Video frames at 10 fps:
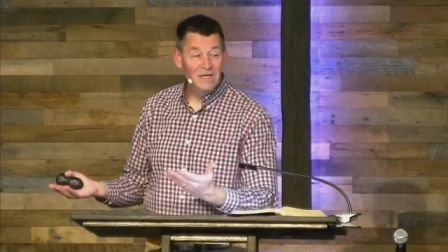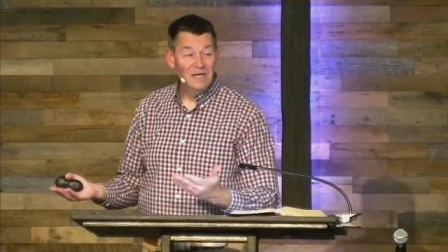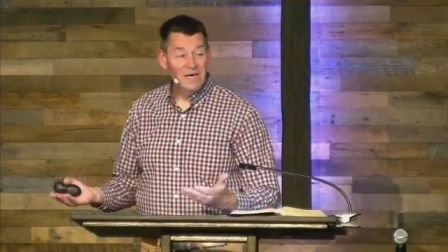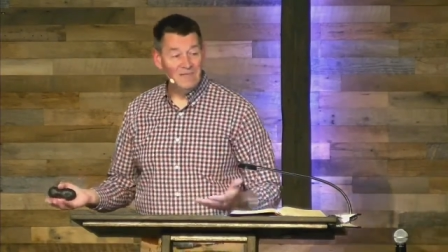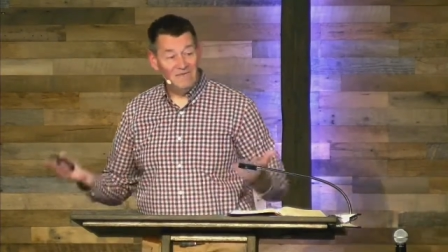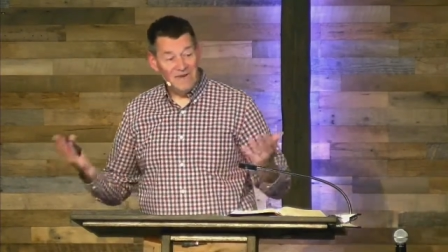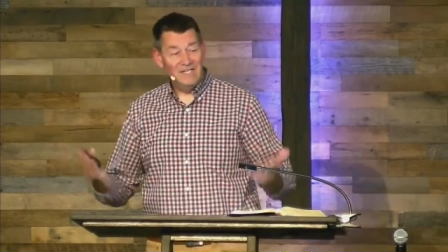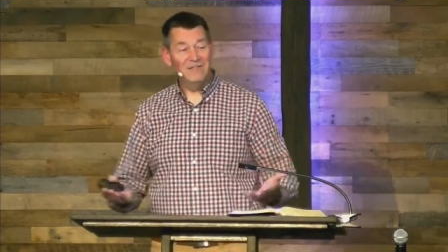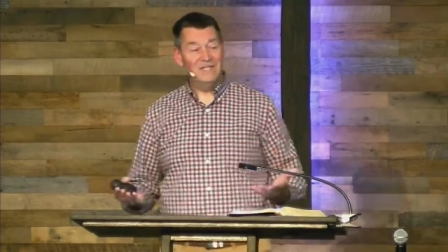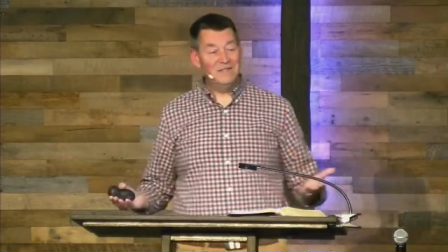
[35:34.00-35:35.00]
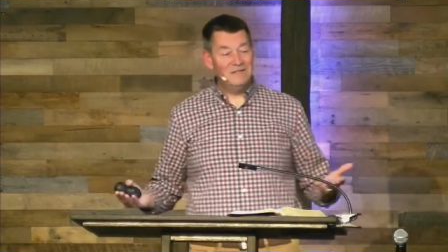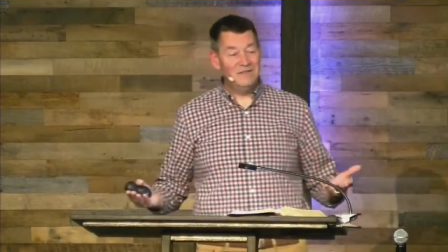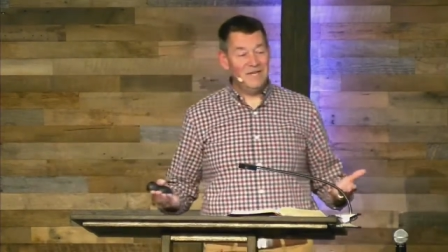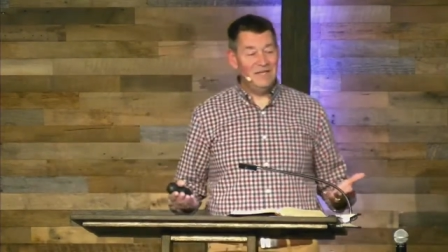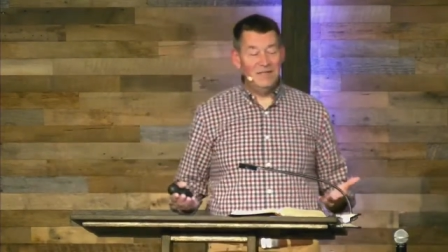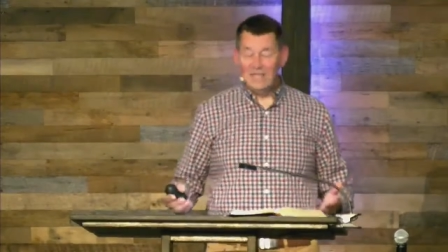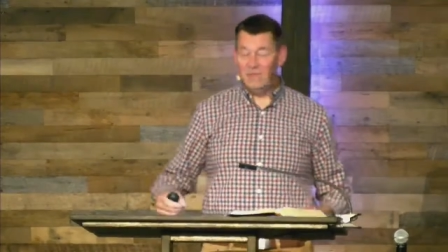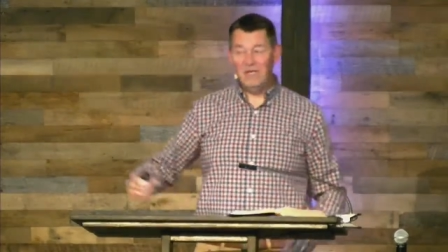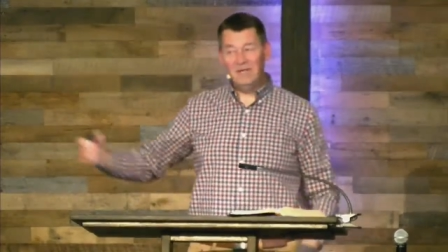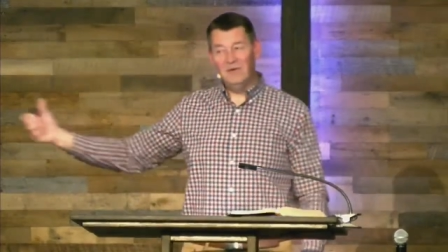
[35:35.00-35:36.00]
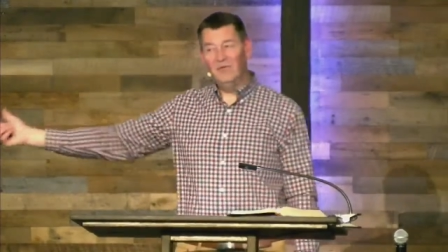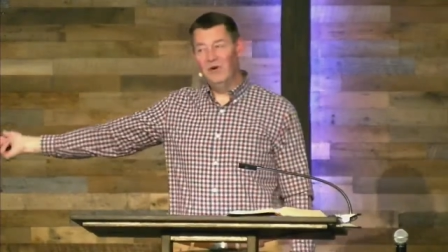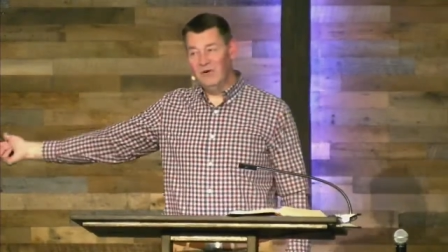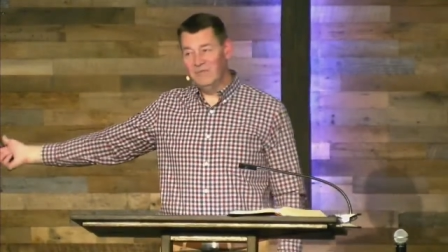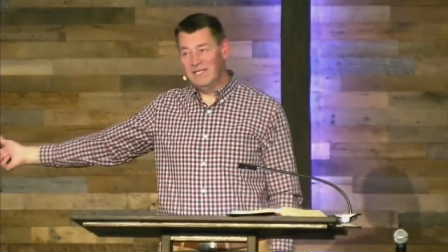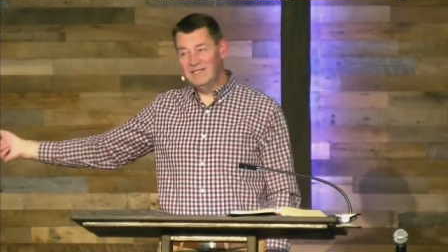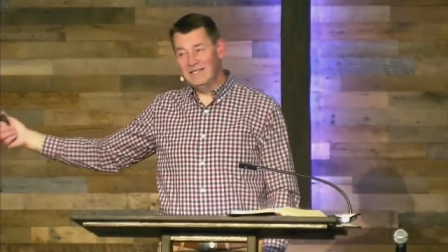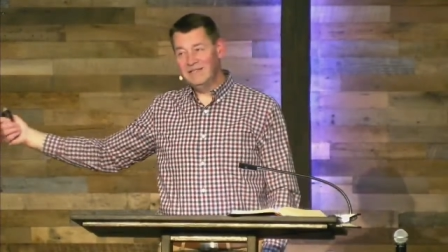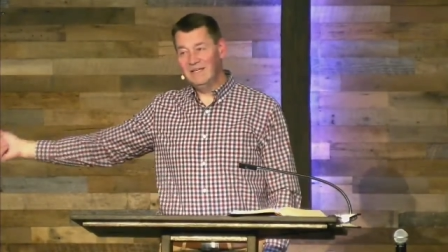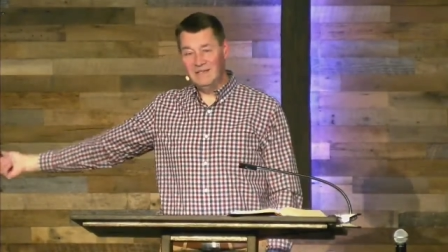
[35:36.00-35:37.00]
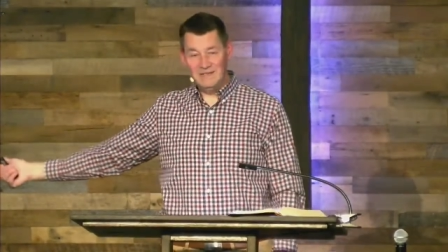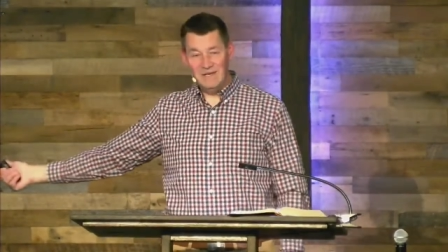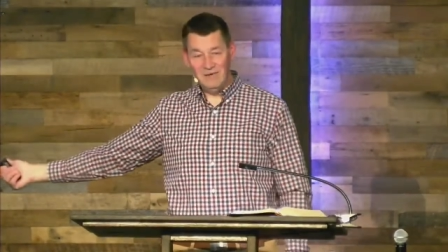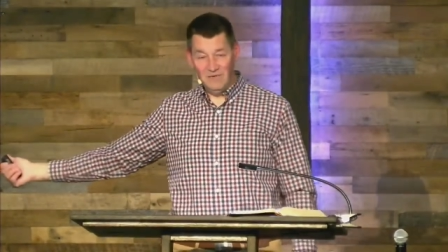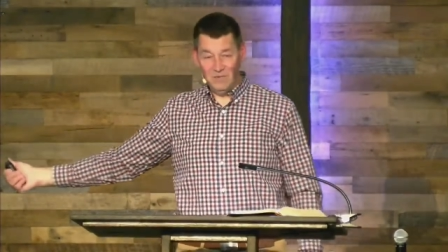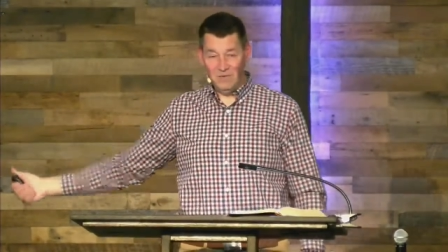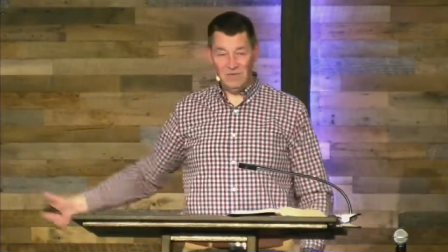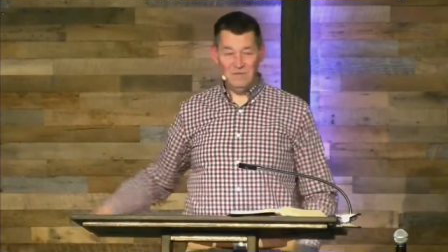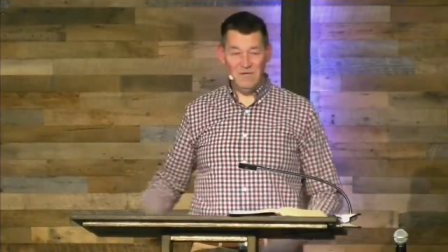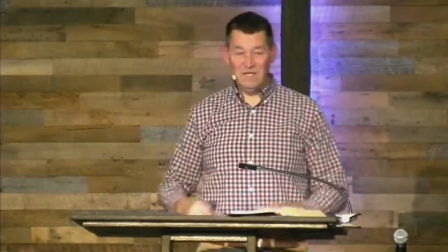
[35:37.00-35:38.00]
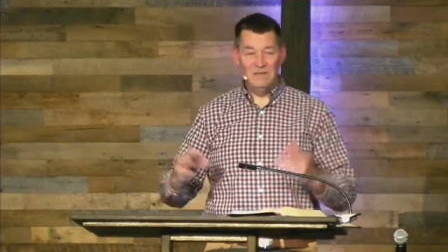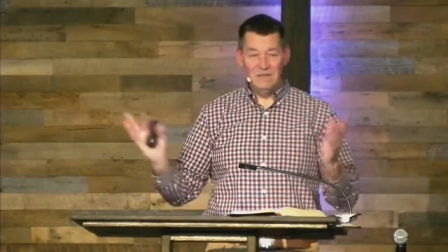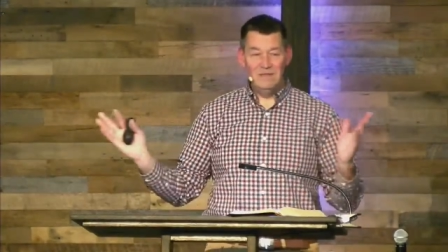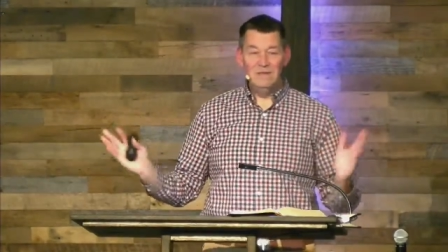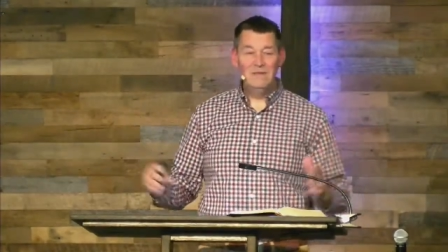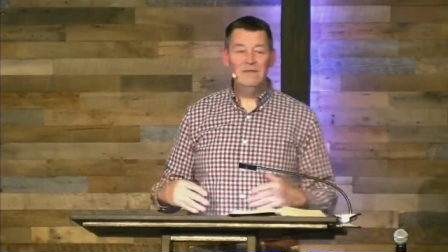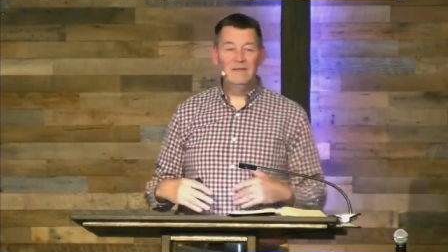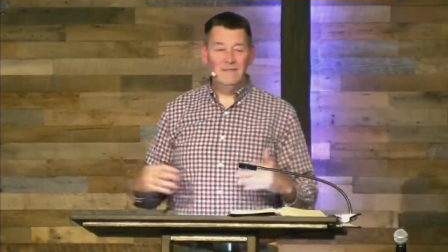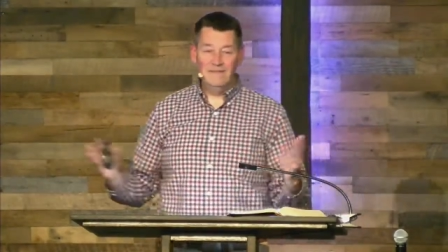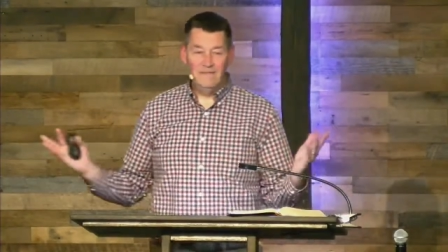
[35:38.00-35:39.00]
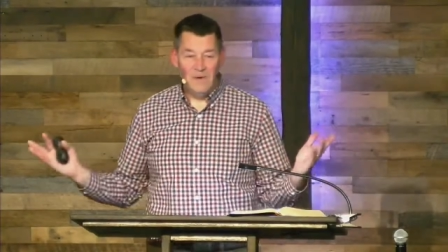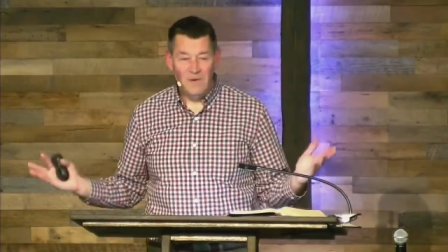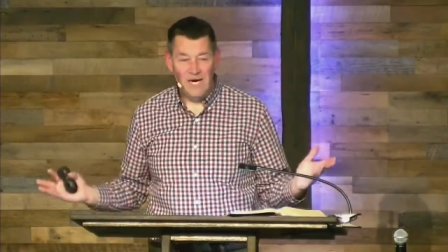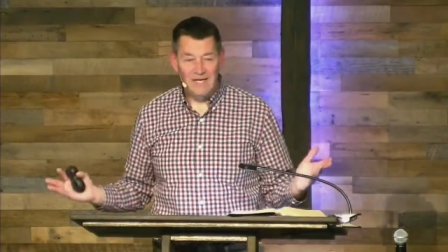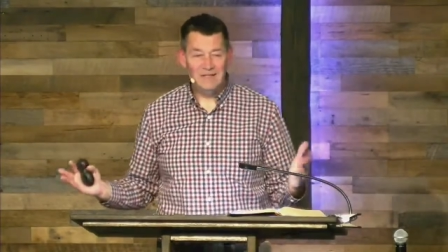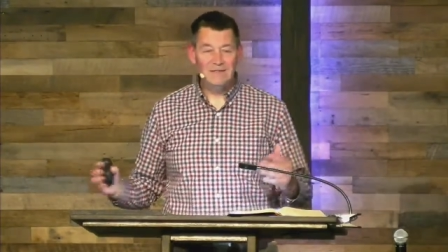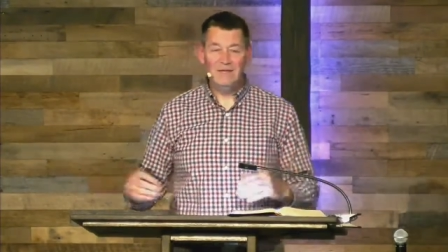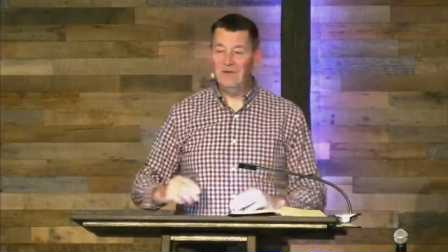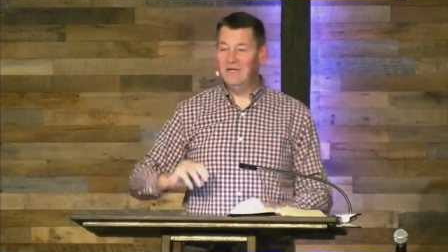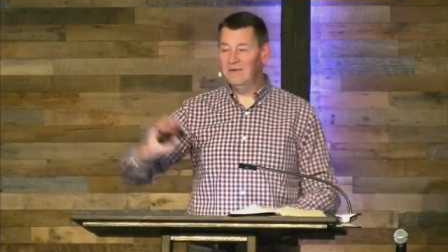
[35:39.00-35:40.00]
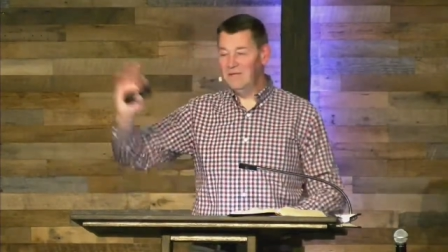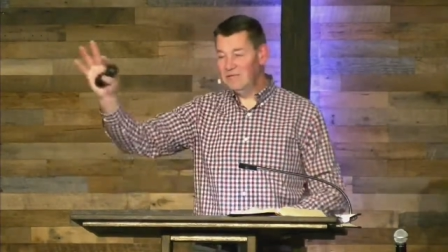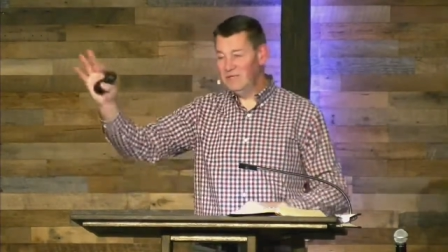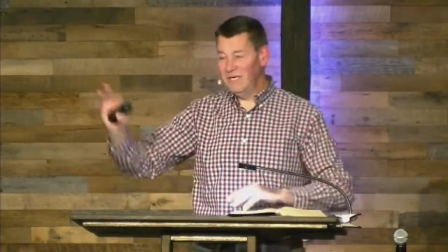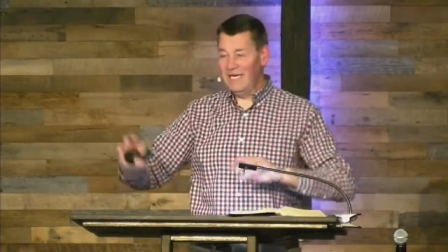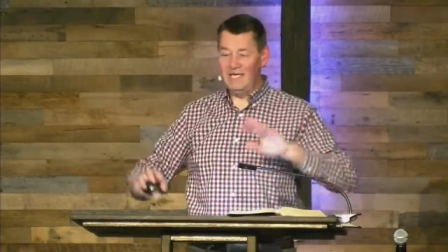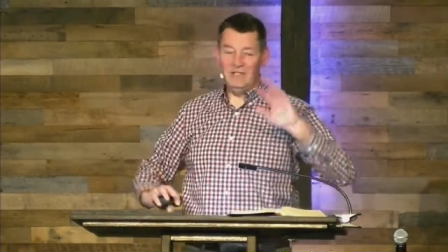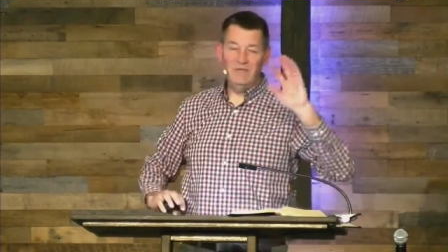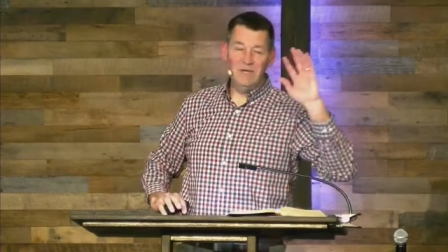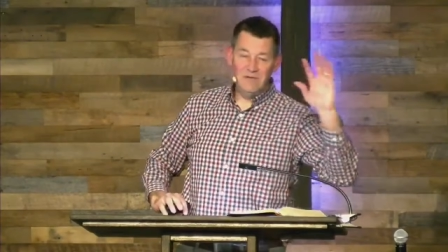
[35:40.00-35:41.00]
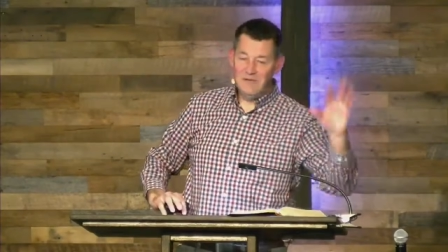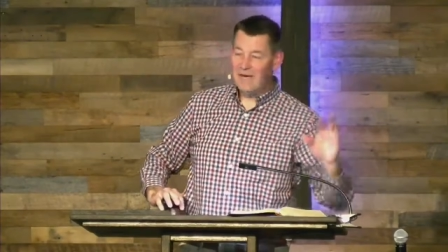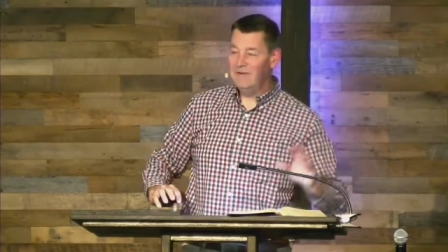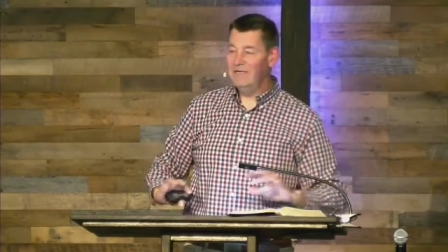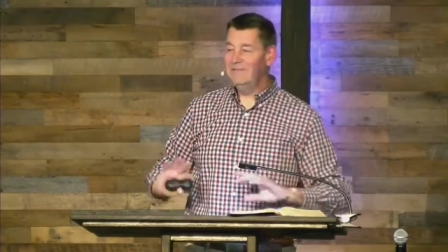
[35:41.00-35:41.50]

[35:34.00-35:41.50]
I'm going to evangelize the city. He wanted to go to Rome because that's like the center of the world, but no dice. He wanted to go this way to Asia. He wanted to go that way.